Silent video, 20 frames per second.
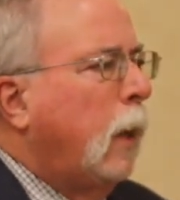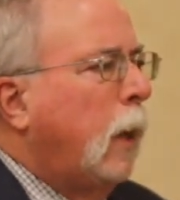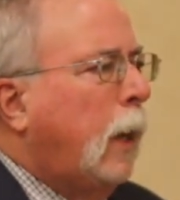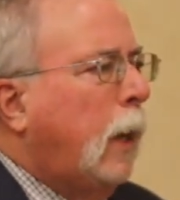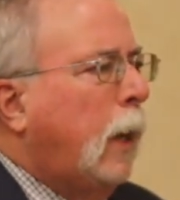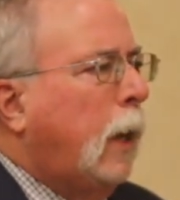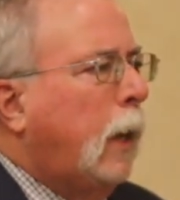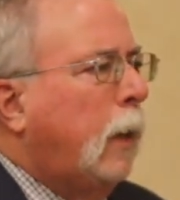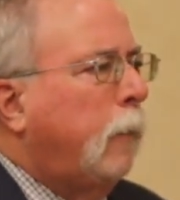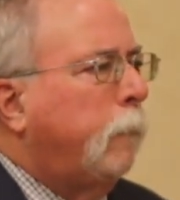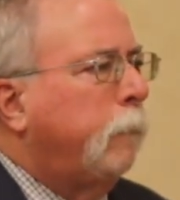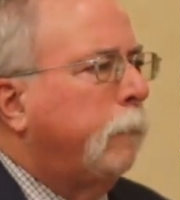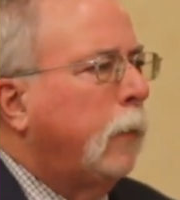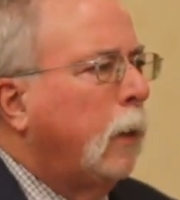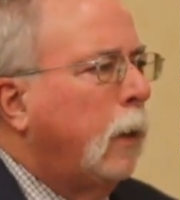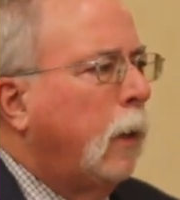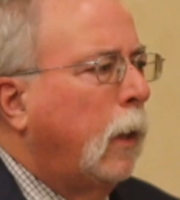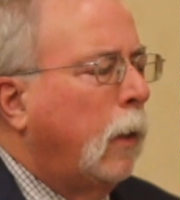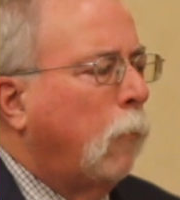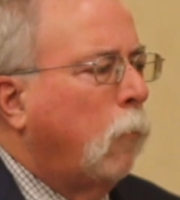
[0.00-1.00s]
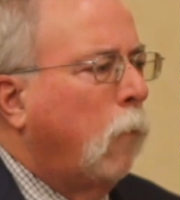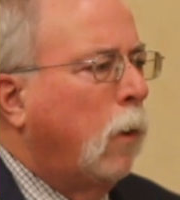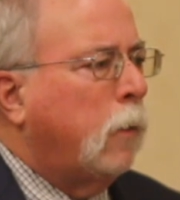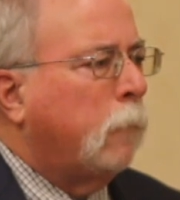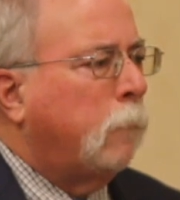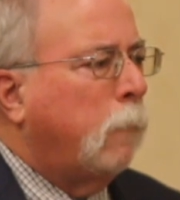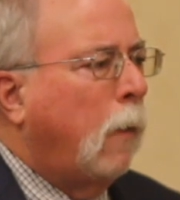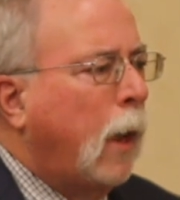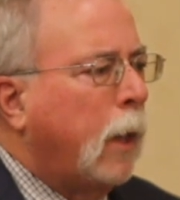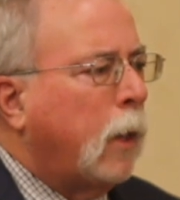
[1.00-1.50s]
One
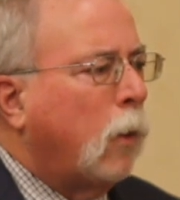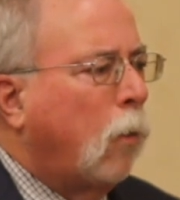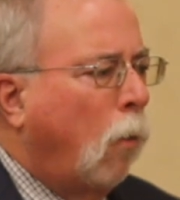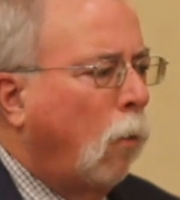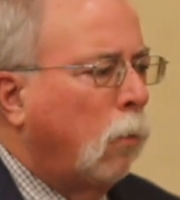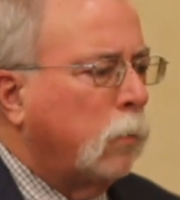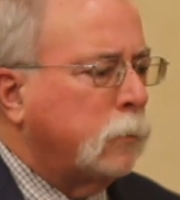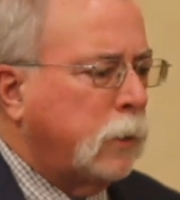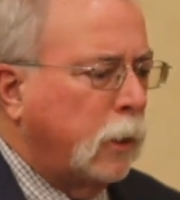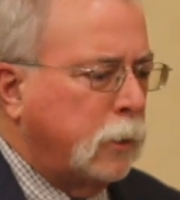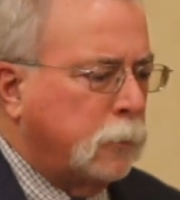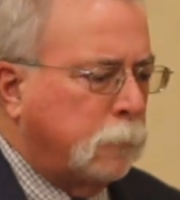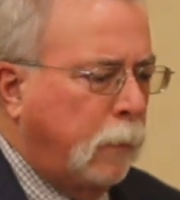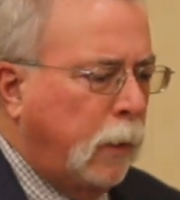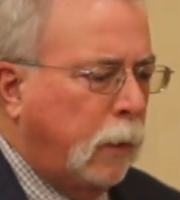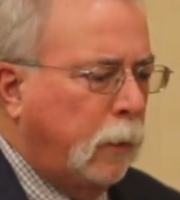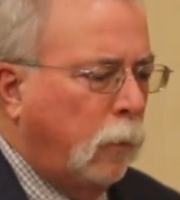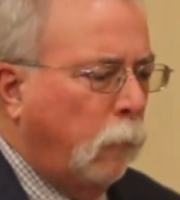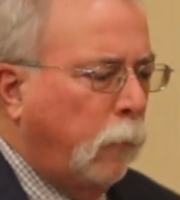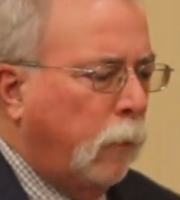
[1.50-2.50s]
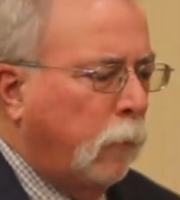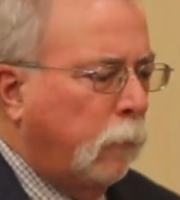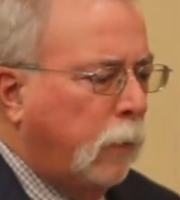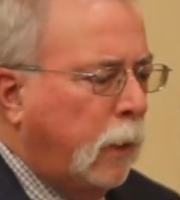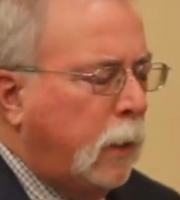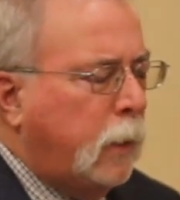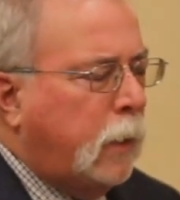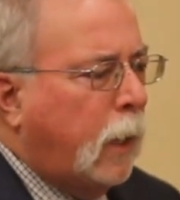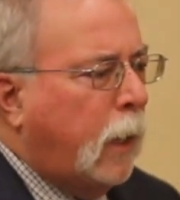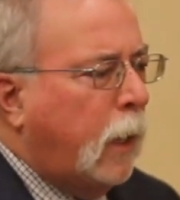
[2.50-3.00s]
of my goals has been that we
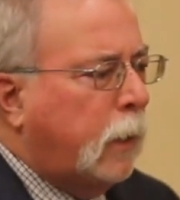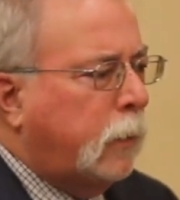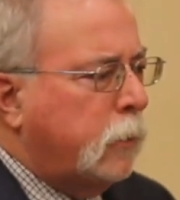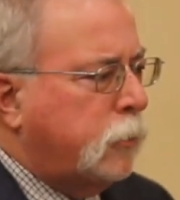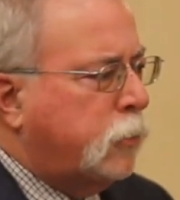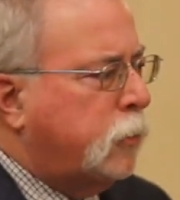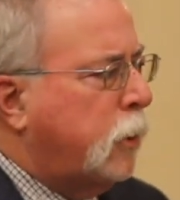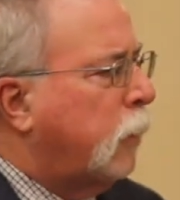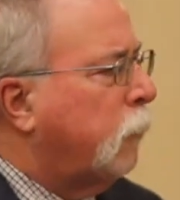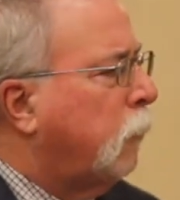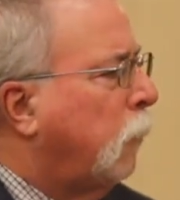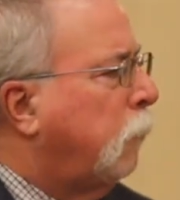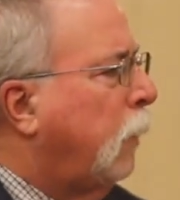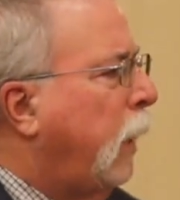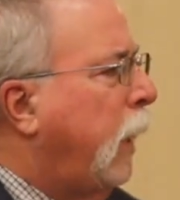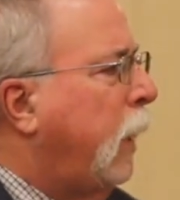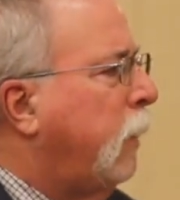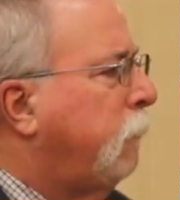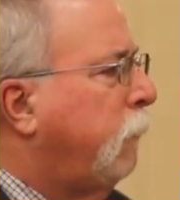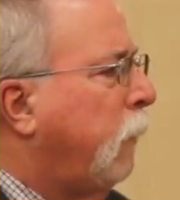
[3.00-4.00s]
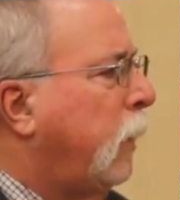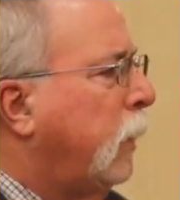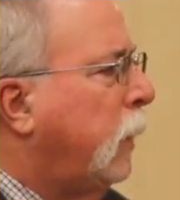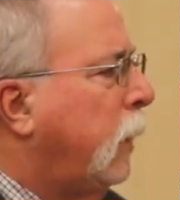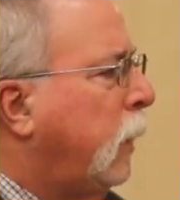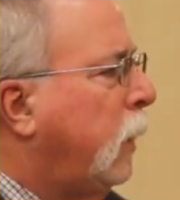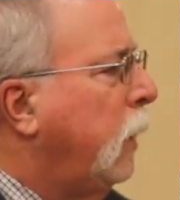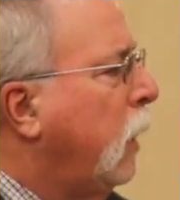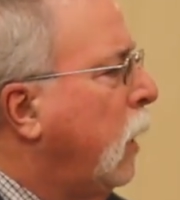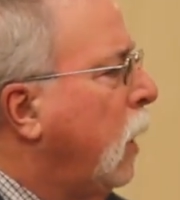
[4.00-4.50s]
need to get this general plan
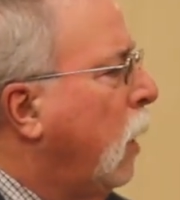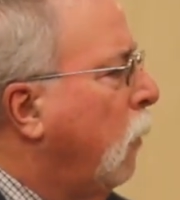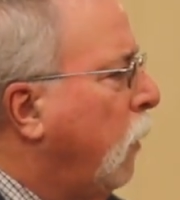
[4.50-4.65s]
funded.